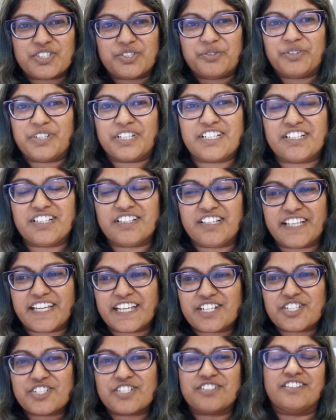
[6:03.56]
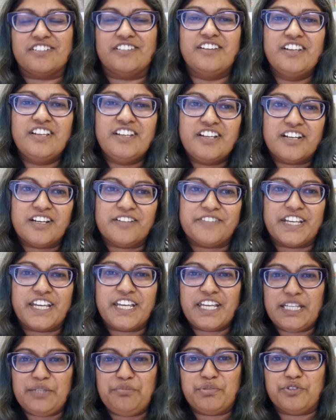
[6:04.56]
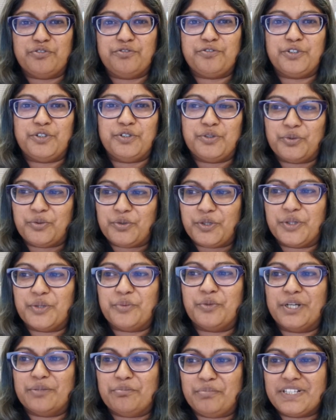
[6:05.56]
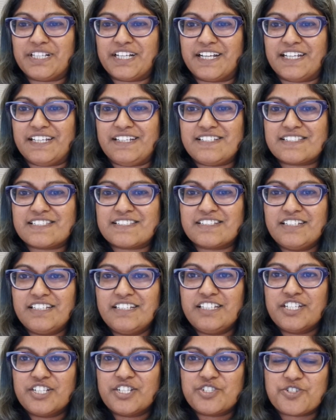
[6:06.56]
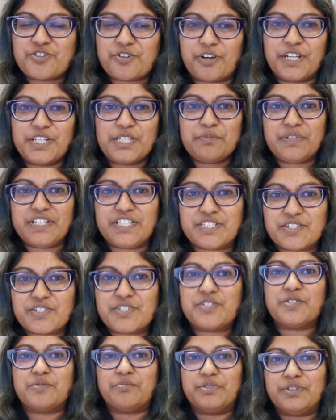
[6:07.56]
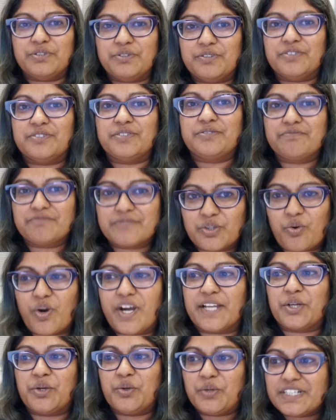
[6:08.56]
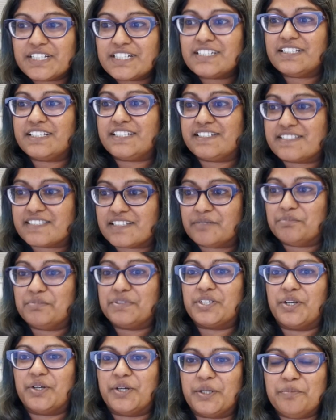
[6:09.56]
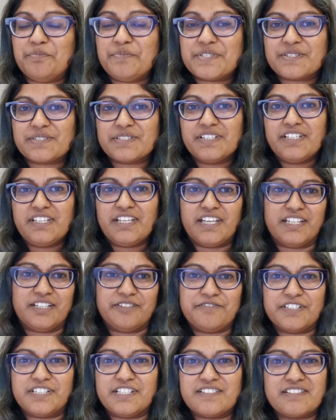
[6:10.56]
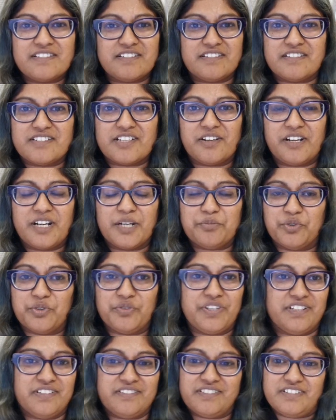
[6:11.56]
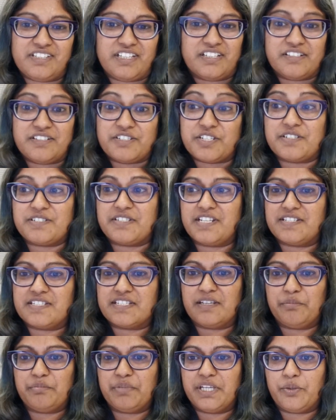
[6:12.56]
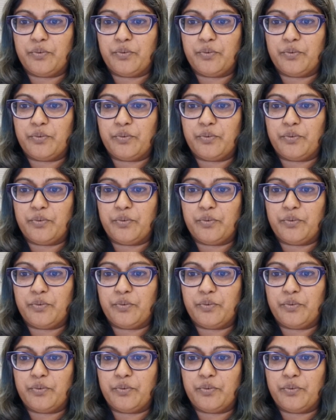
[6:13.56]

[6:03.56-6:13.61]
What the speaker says: or the collection of a heap of food all in the one place, trying to be distributed quite quickly sometimes. And if it isn't in time, well, then yeah, it just ends up being